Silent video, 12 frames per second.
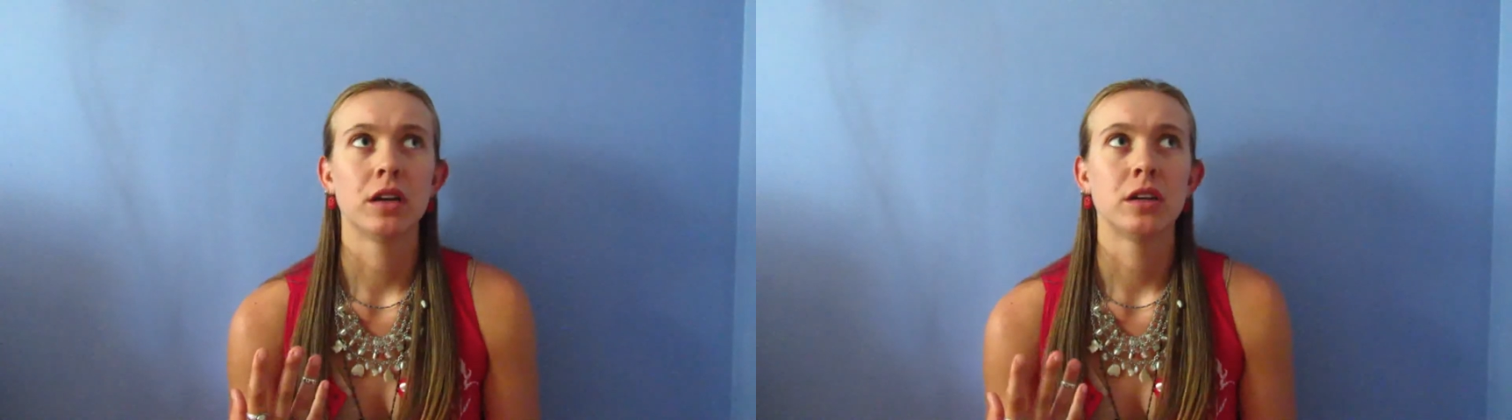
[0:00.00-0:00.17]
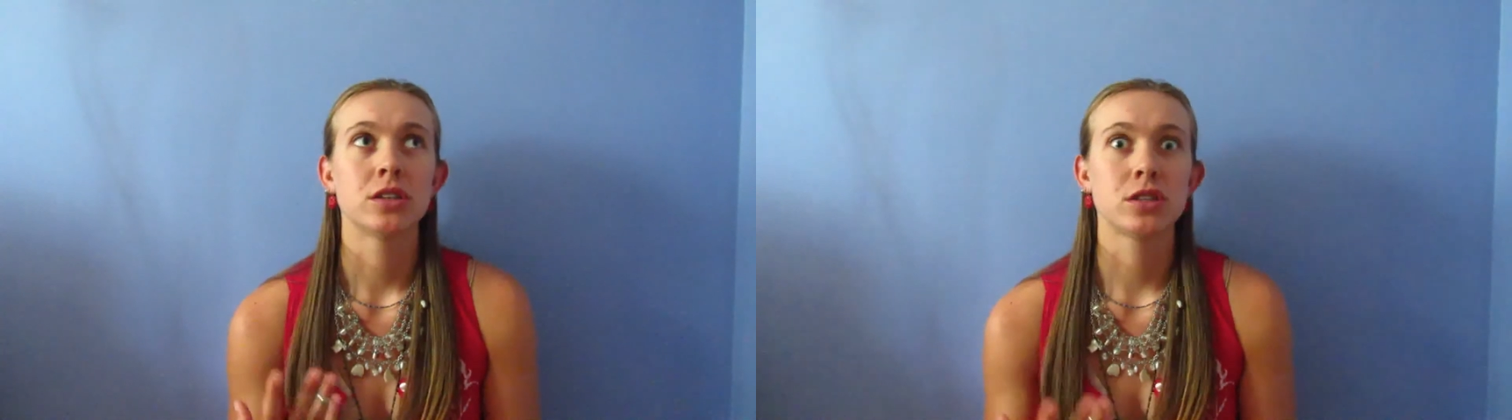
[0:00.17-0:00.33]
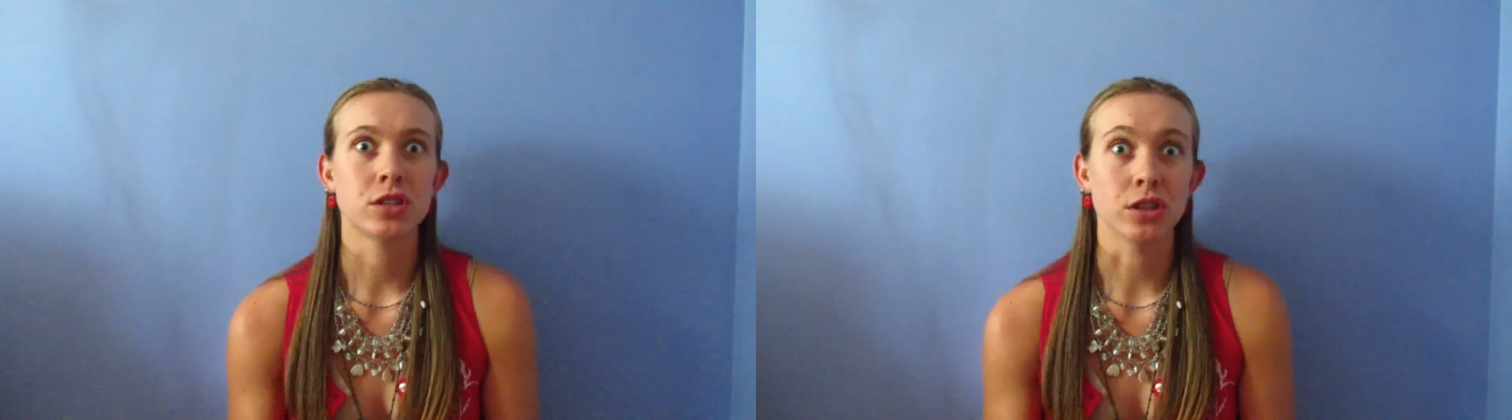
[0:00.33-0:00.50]

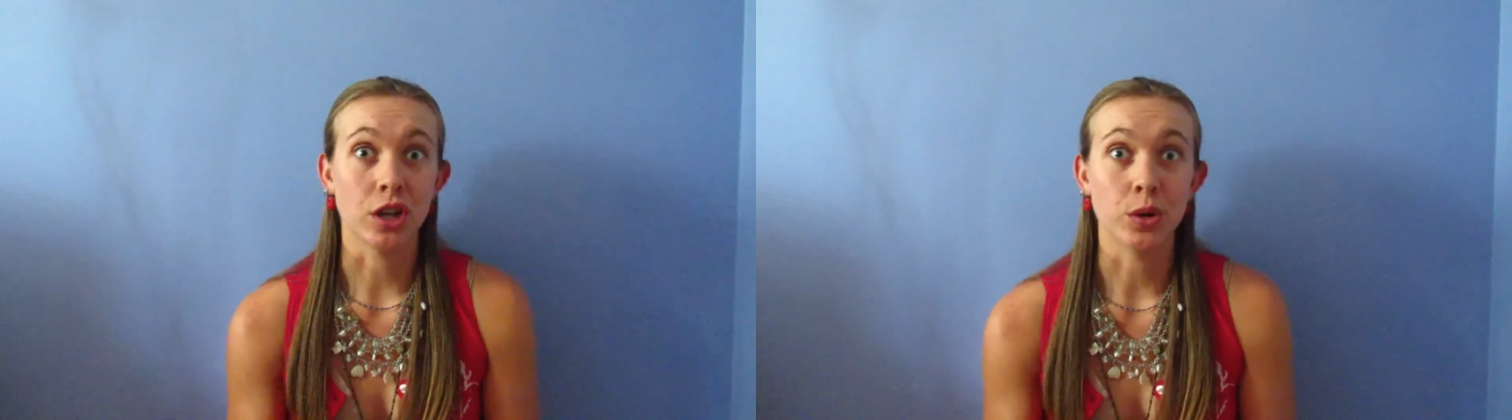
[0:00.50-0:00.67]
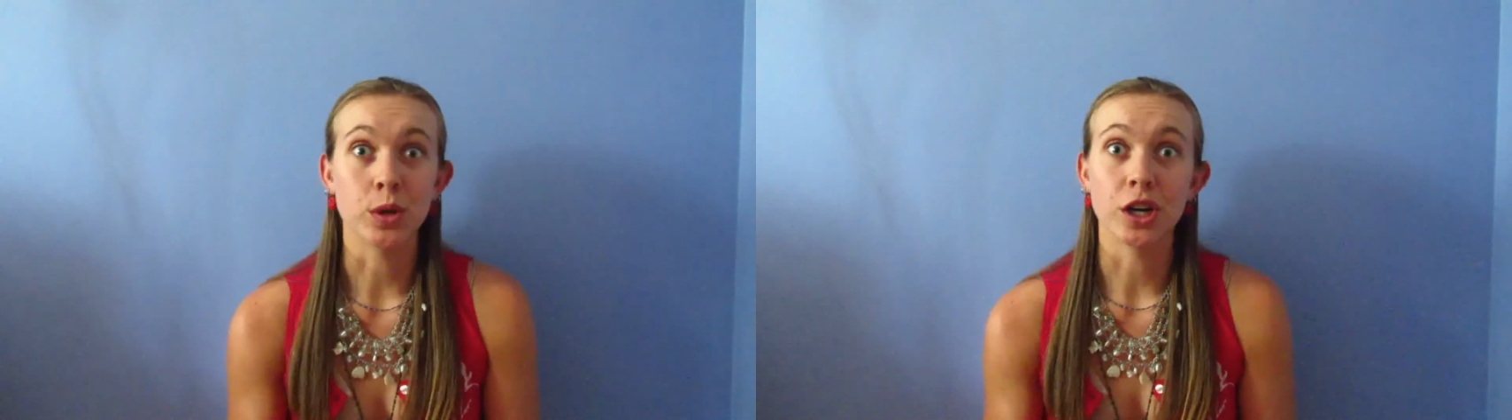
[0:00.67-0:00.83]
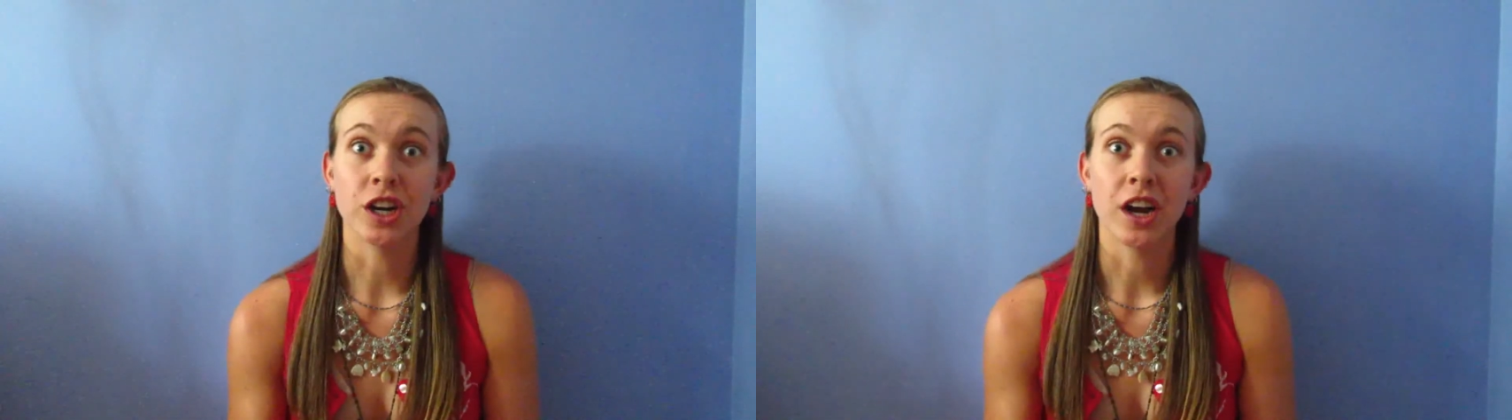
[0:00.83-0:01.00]

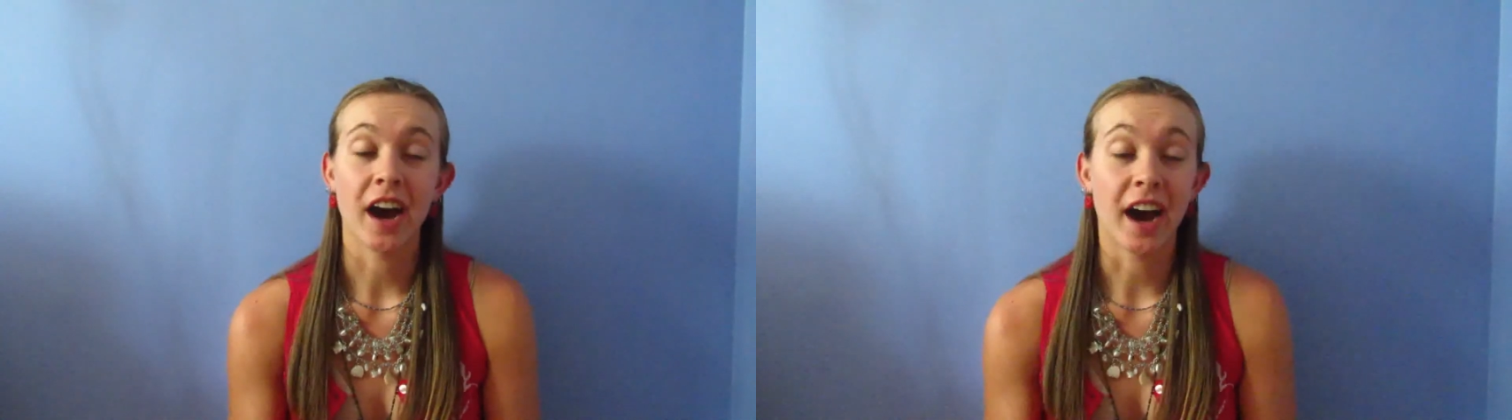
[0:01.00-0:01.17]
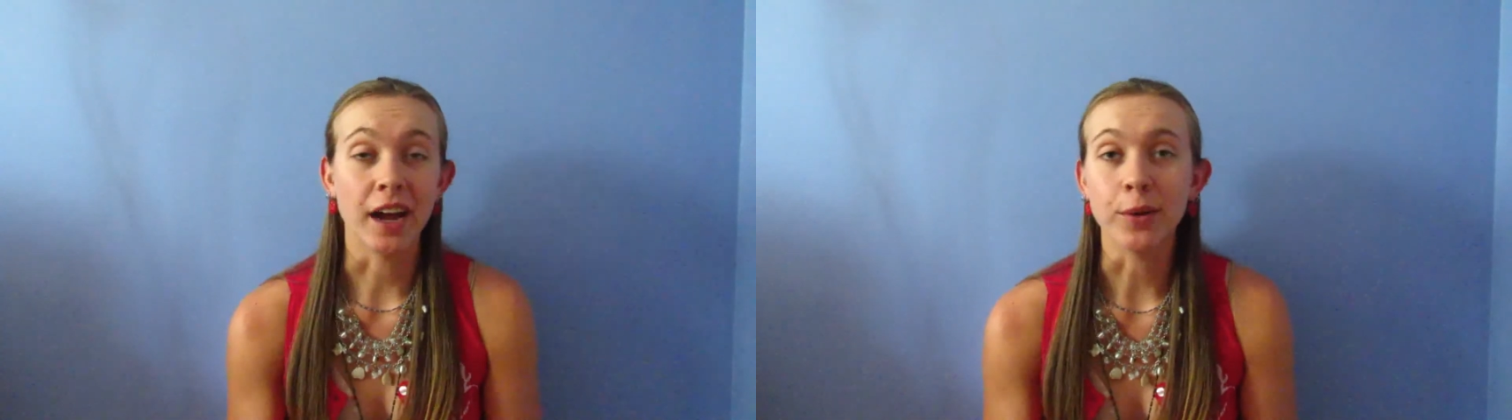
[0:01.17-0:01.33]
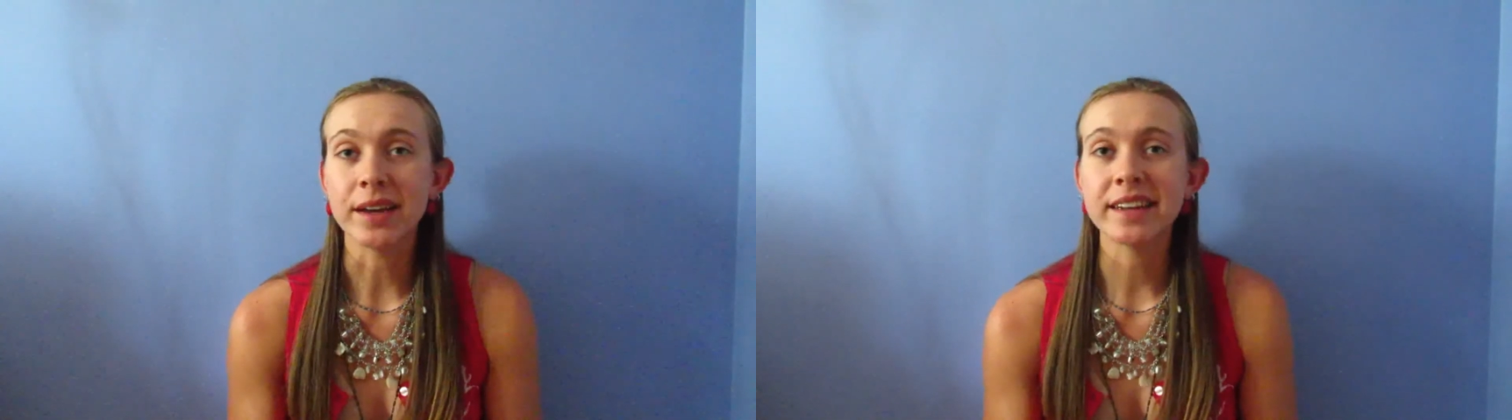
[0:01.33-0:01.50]
slower
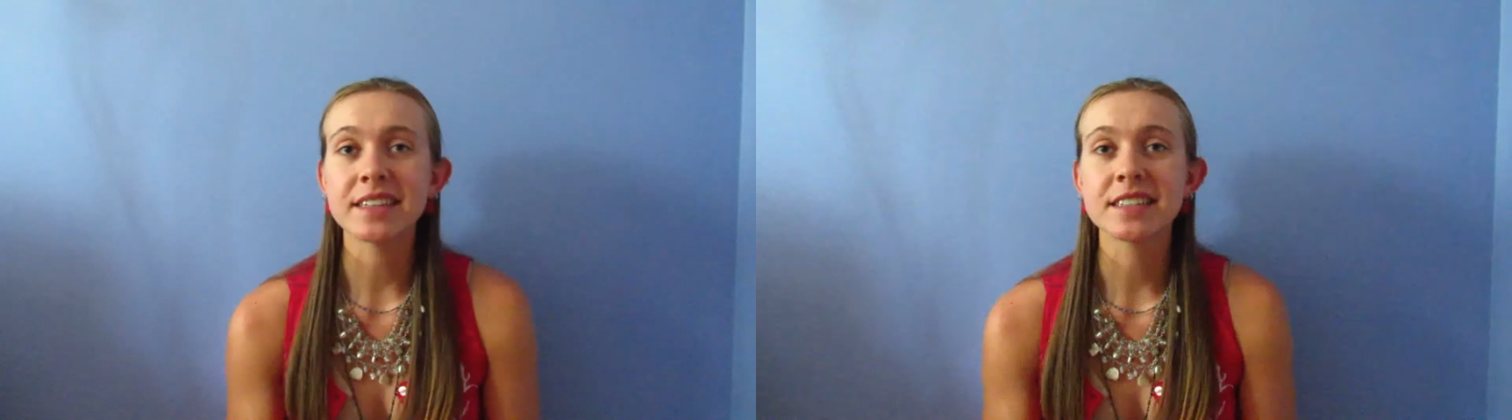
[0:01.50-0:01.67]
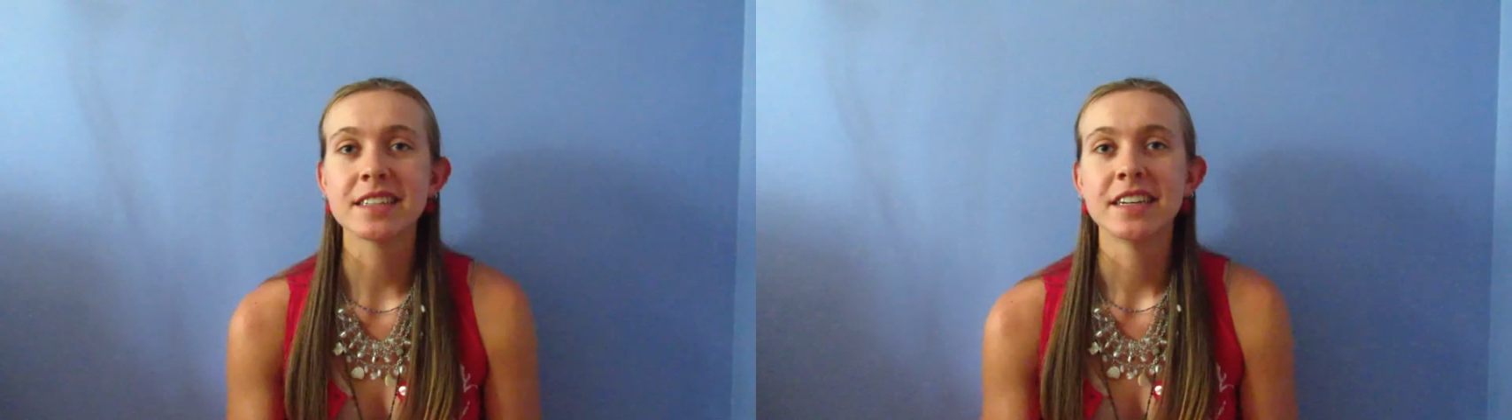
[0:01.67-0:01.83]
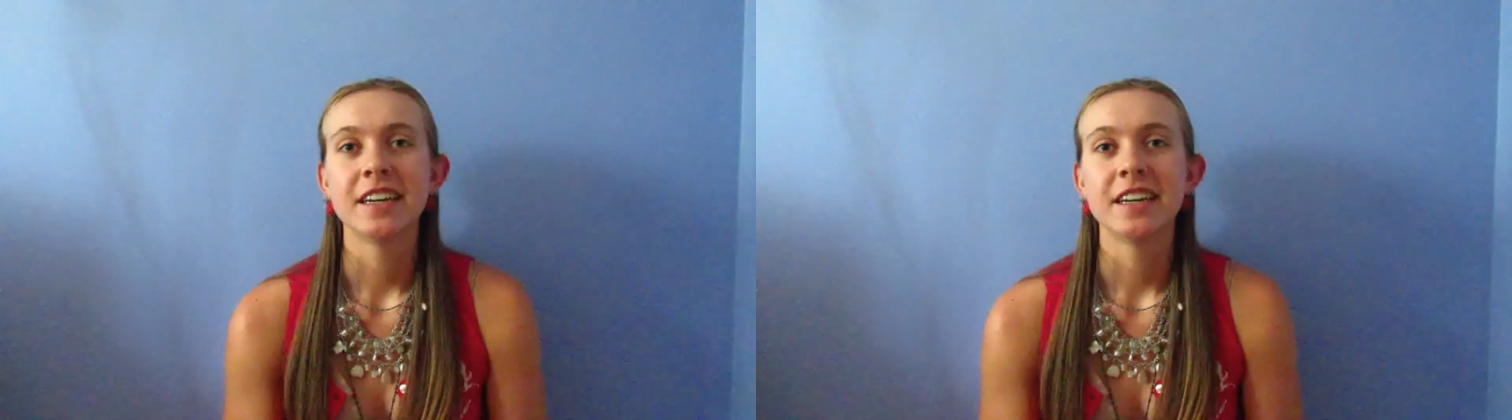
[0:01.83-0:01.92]
highways.